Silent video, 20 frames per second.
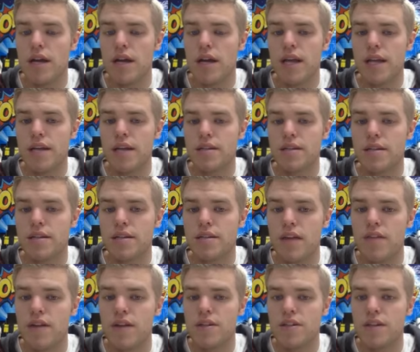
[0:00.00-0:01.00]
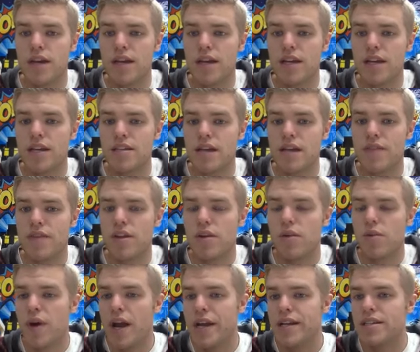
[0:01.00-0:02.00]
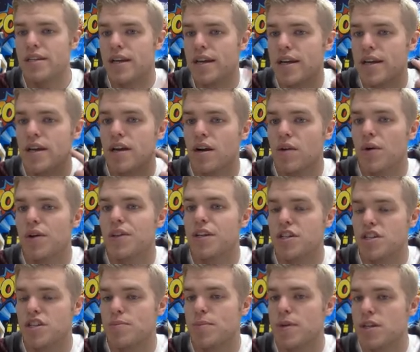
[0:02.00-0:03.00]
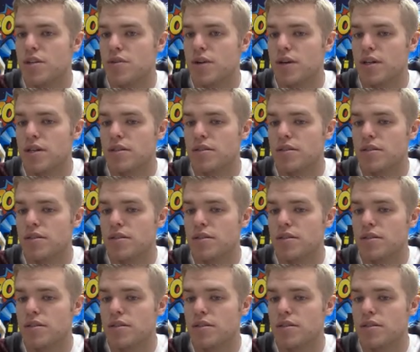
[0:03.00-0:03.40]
then save it so that kids have another way to hear what they should be doing